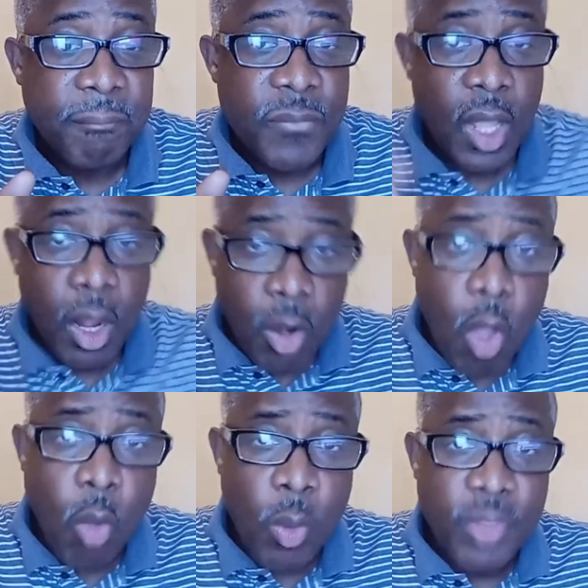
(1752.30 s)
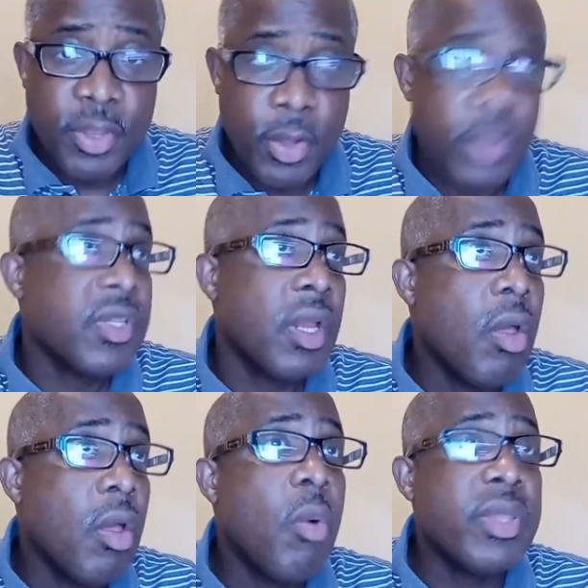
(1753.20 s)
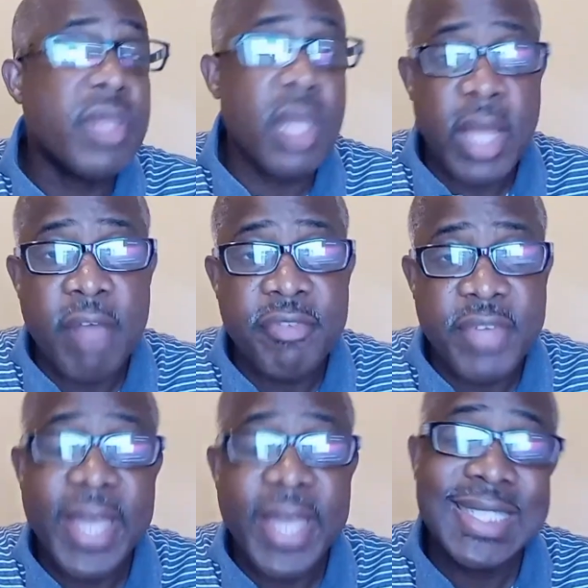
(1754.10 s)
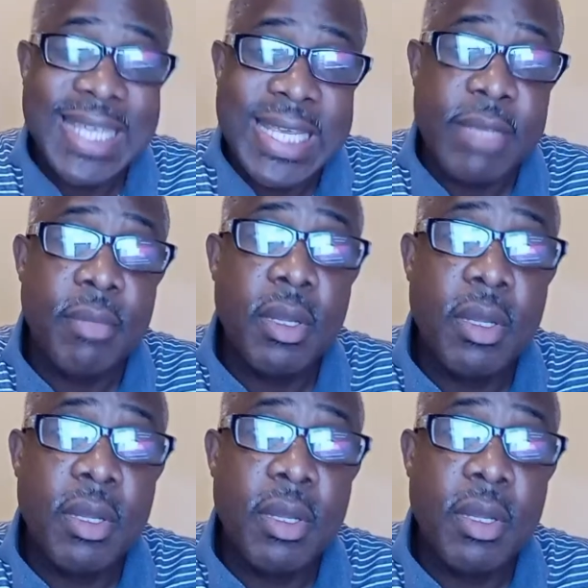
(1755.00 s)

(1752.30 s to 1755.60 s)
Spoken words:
along with the nurse, along with the healthcare team,